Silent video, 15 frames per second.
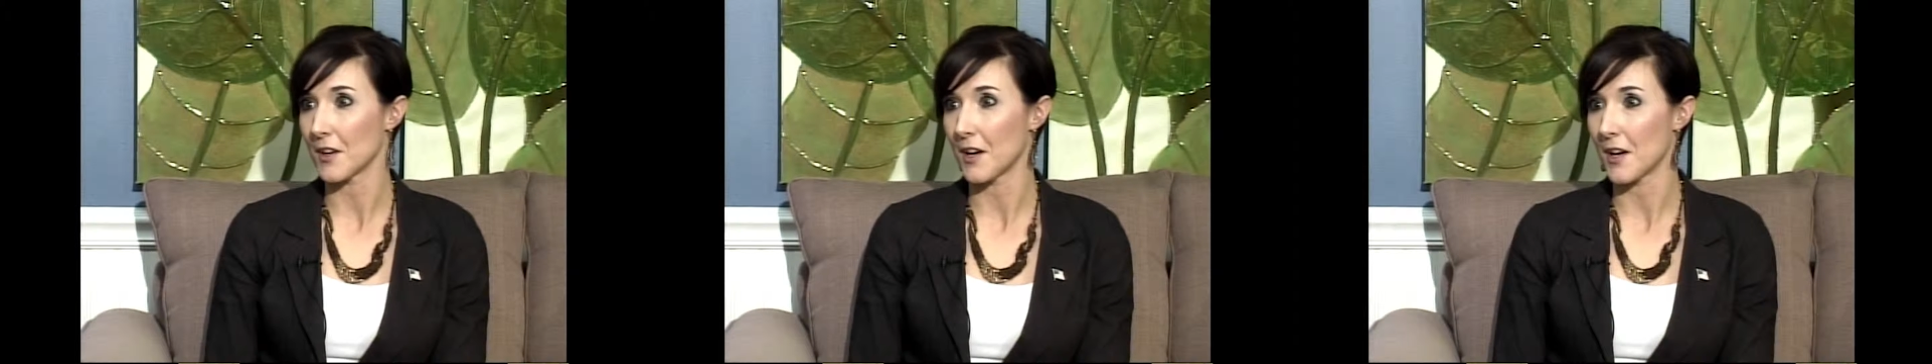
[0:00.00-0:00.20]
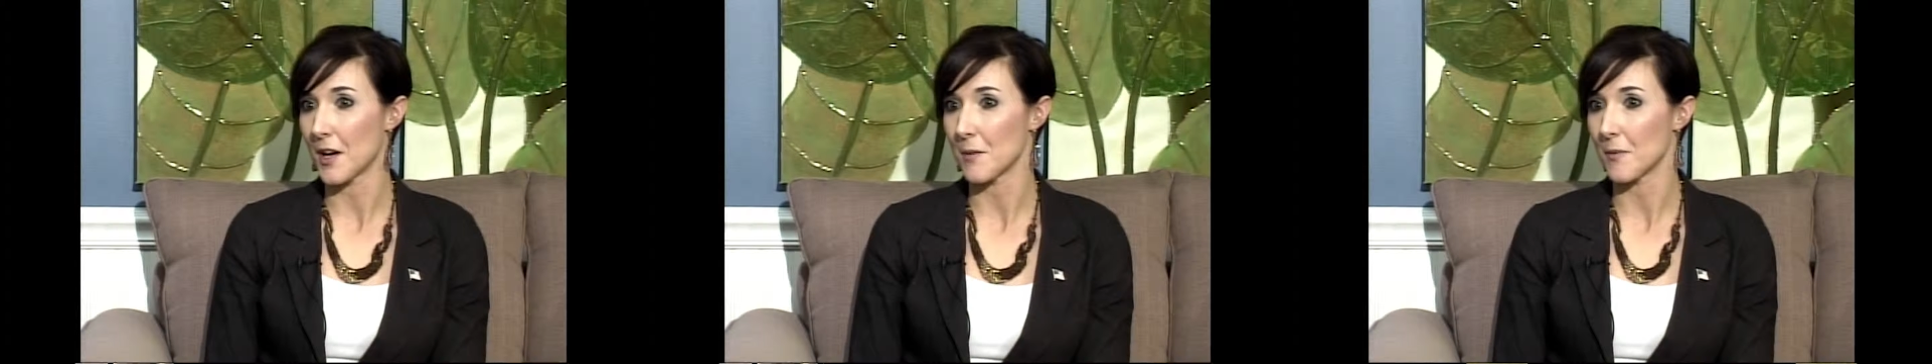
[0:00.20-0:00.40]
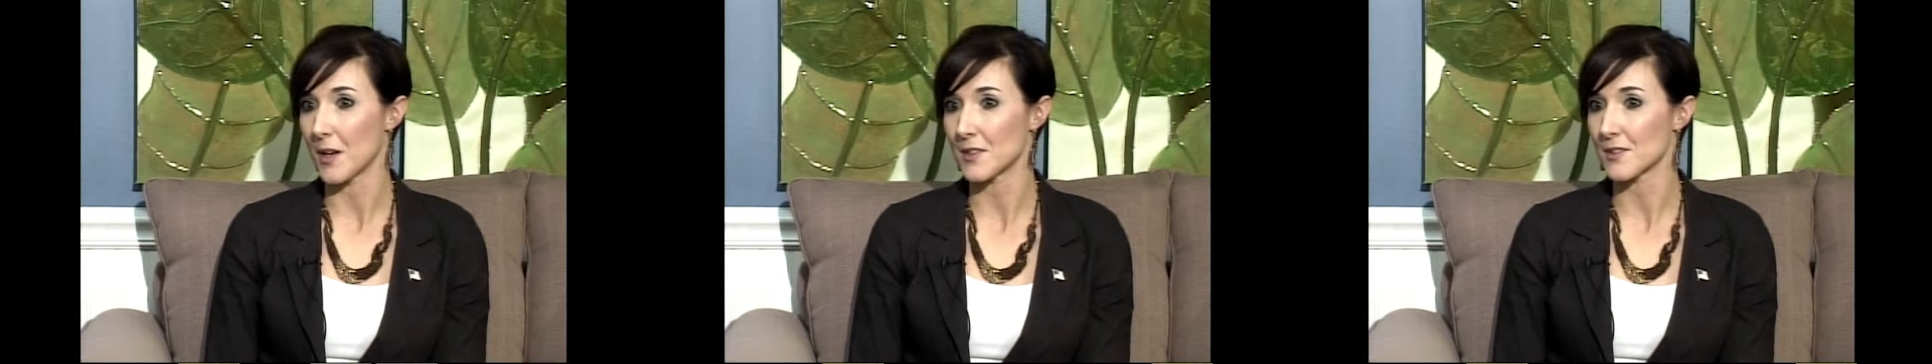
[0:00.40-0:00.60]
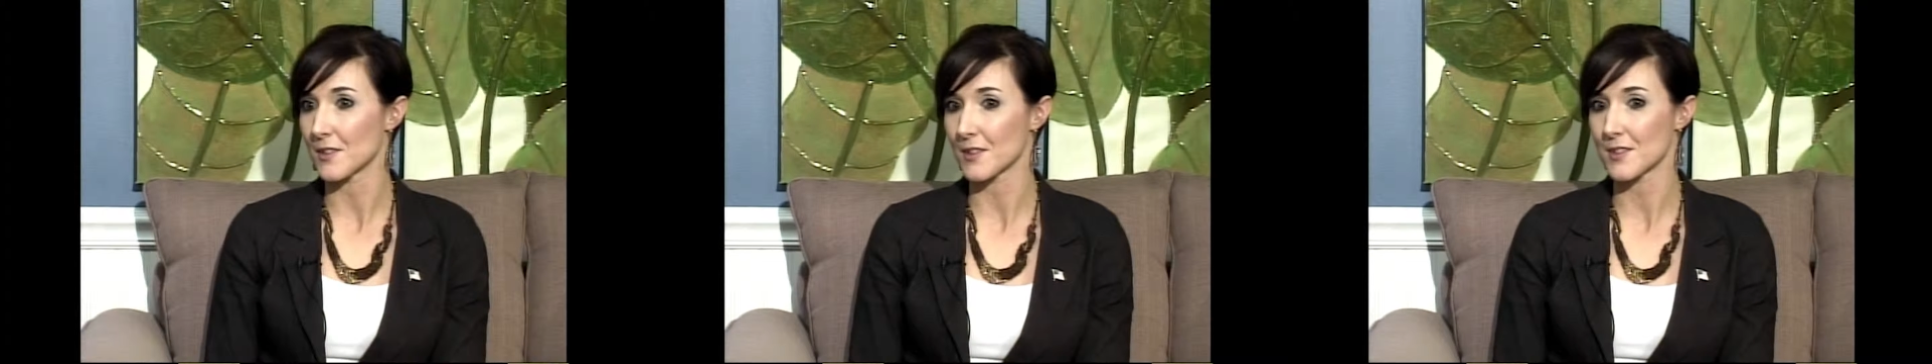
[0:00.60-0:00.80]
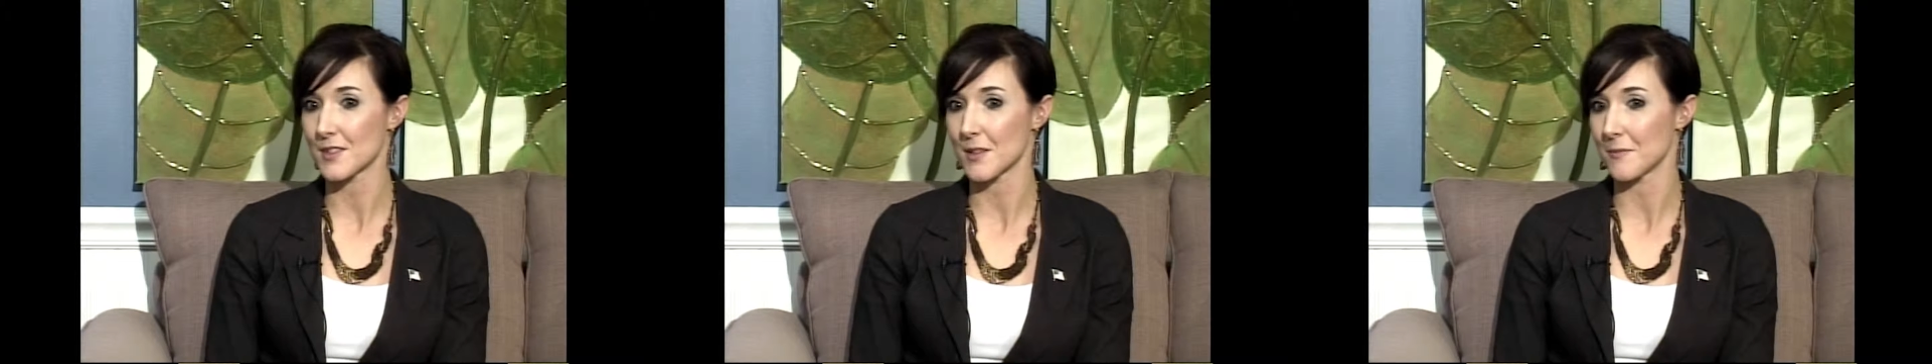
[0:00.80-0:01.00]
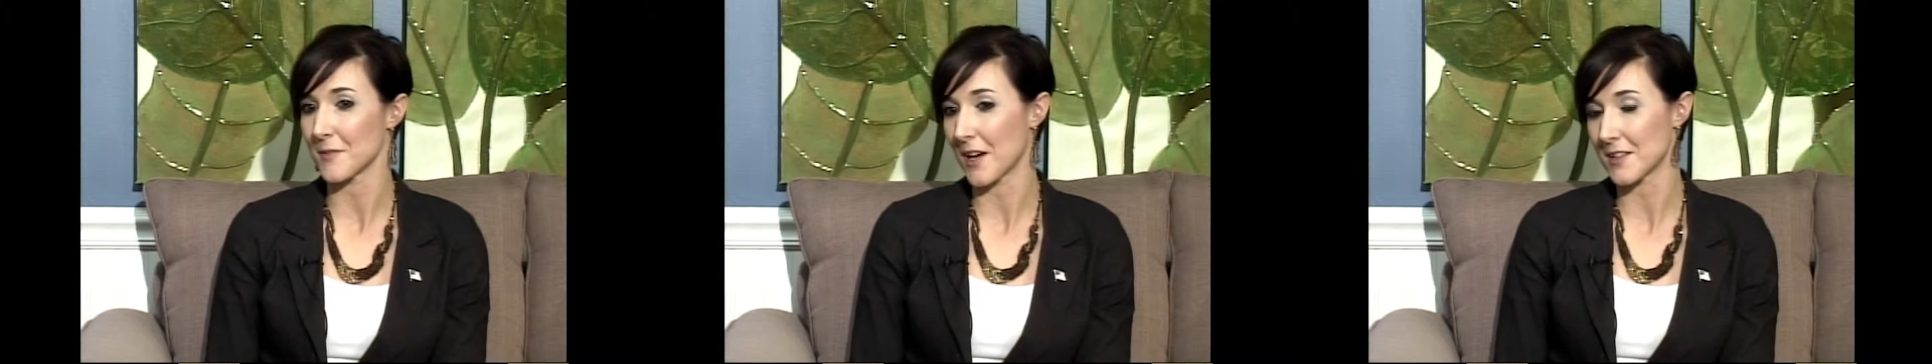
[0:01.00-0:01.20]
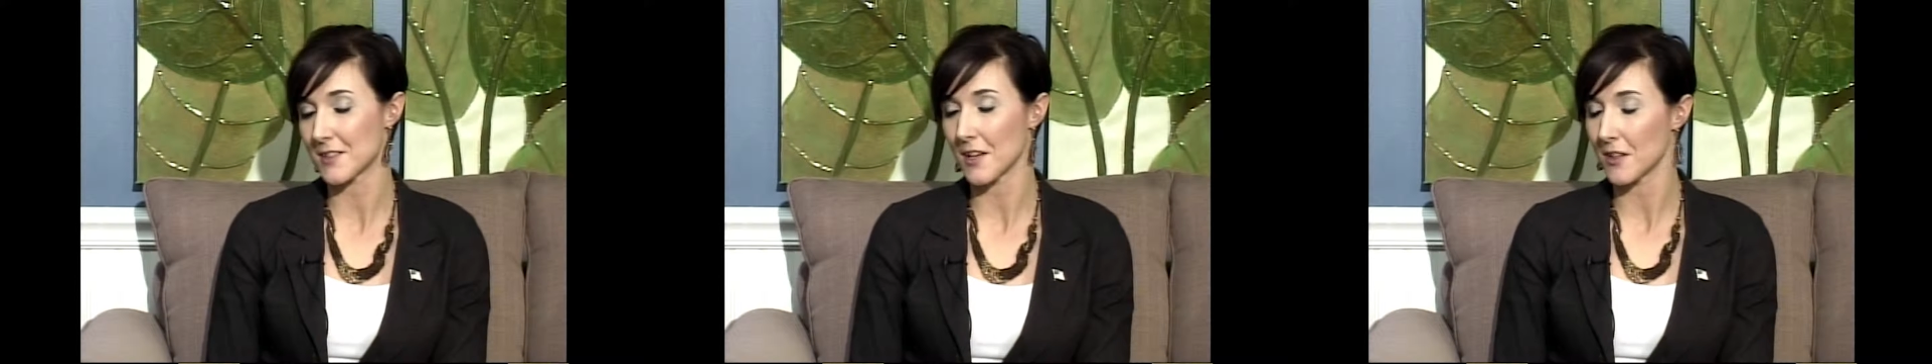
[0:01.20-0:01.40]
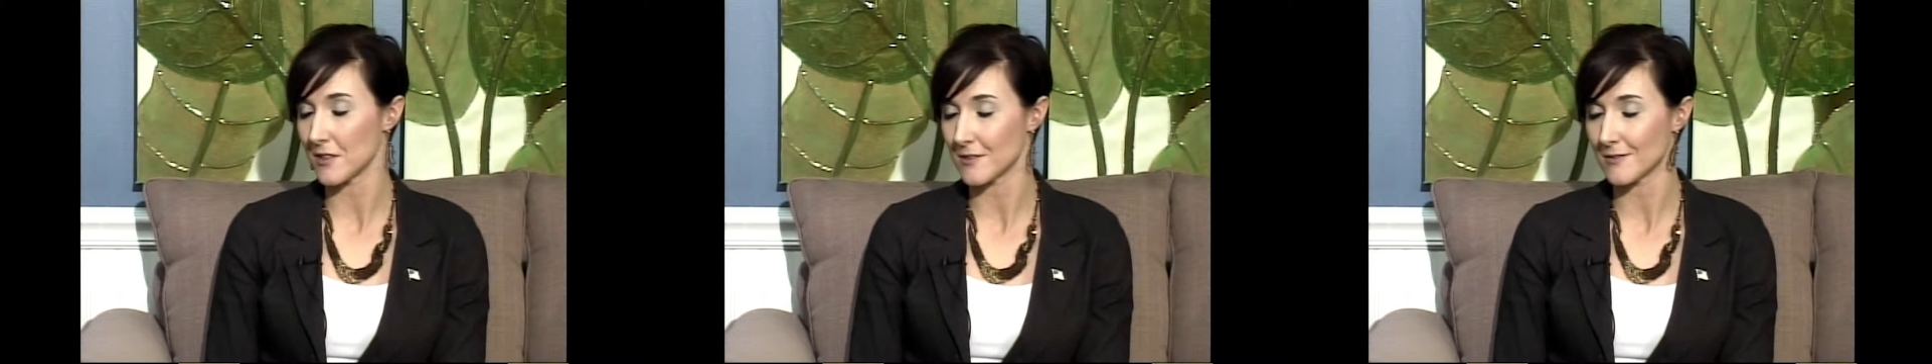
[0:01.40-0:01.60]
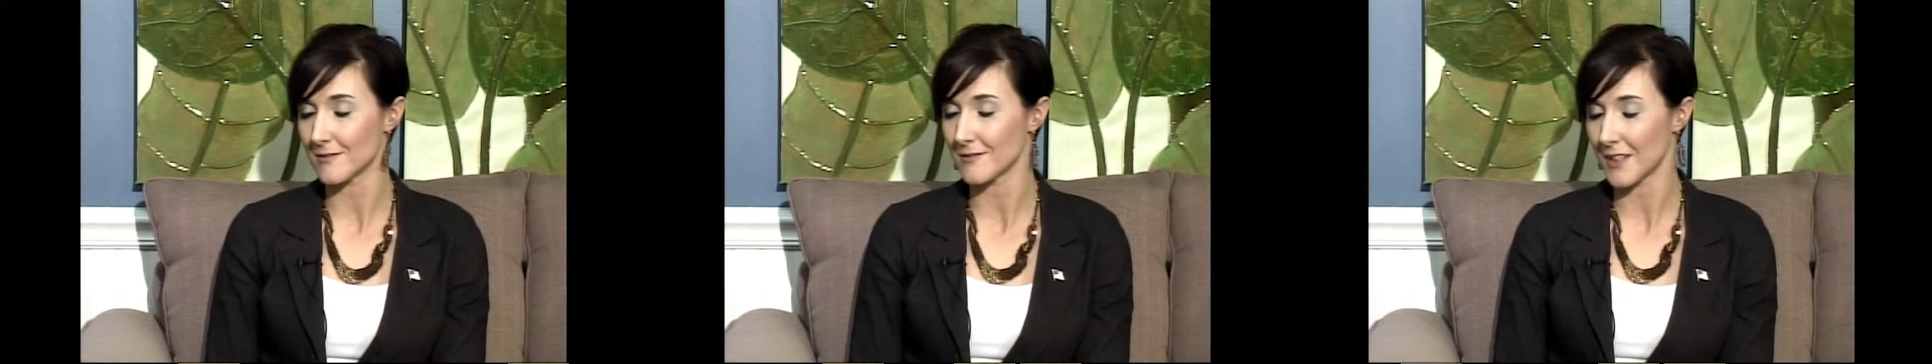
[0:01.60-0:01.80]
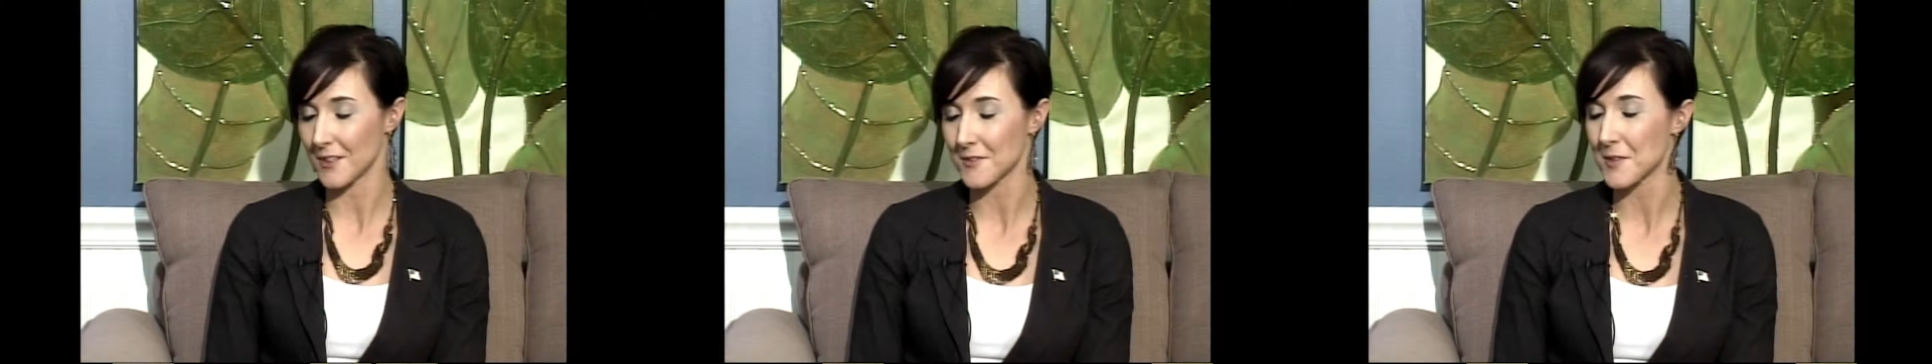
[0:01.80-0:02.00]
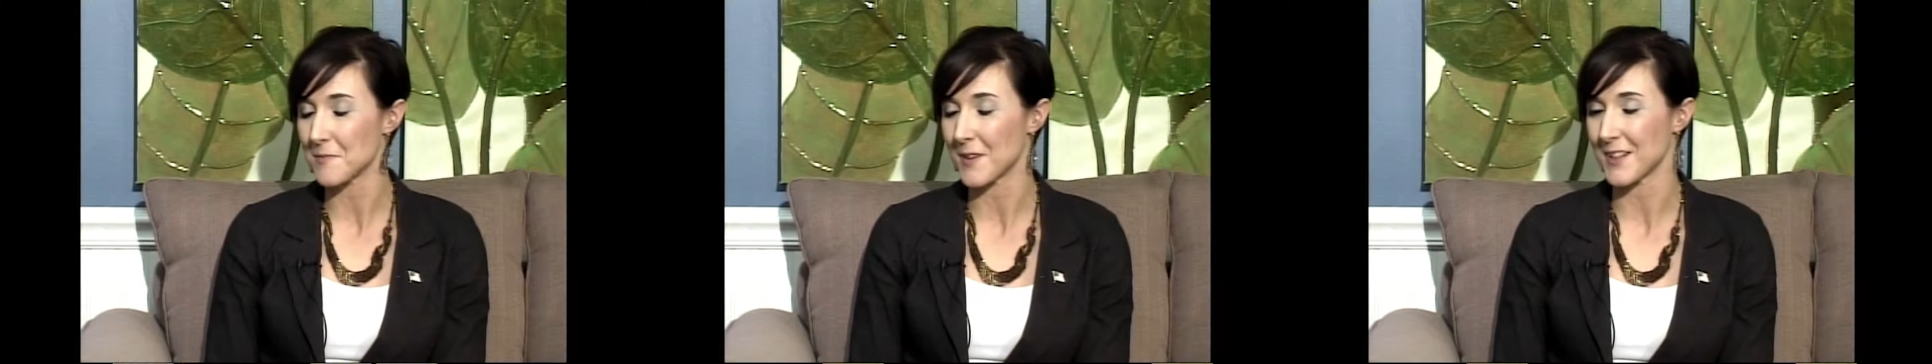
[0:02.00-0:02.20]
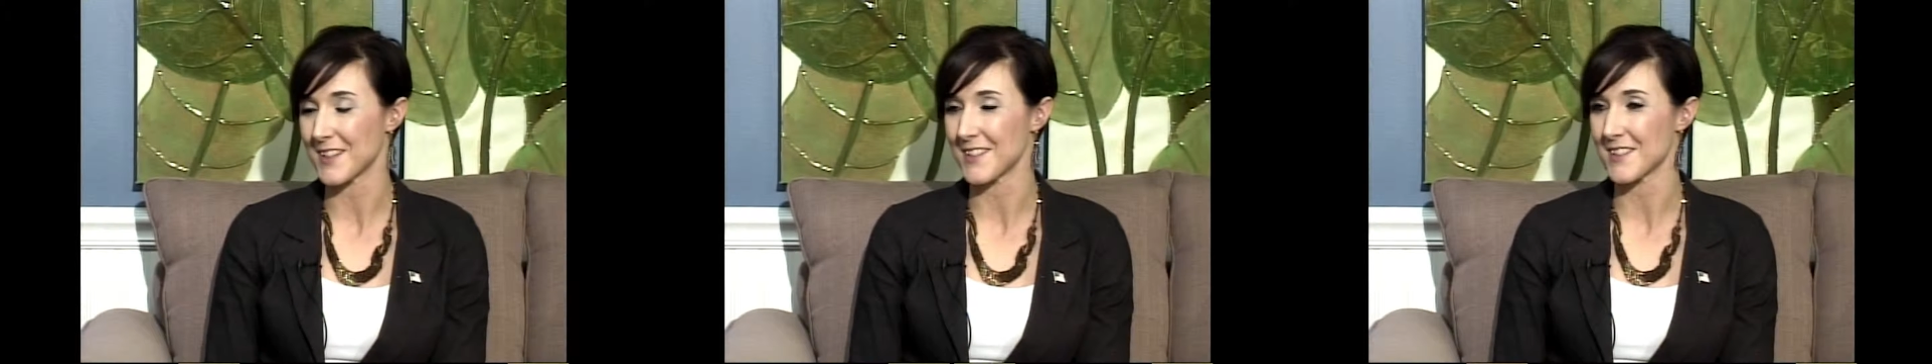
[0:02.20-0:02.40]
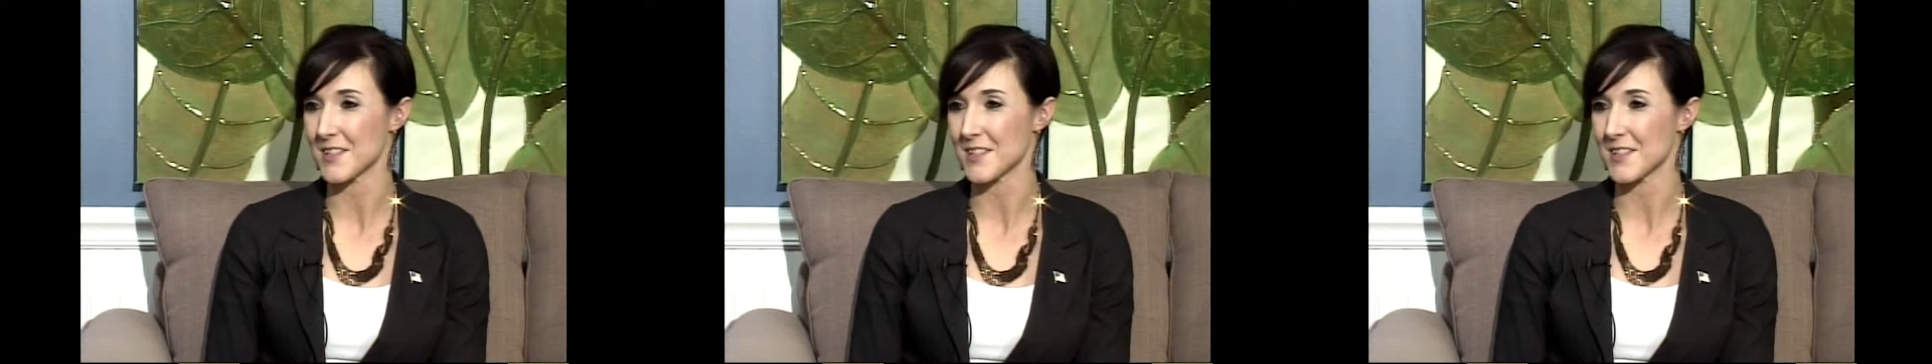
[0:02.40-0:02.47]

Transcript: I tell everybody,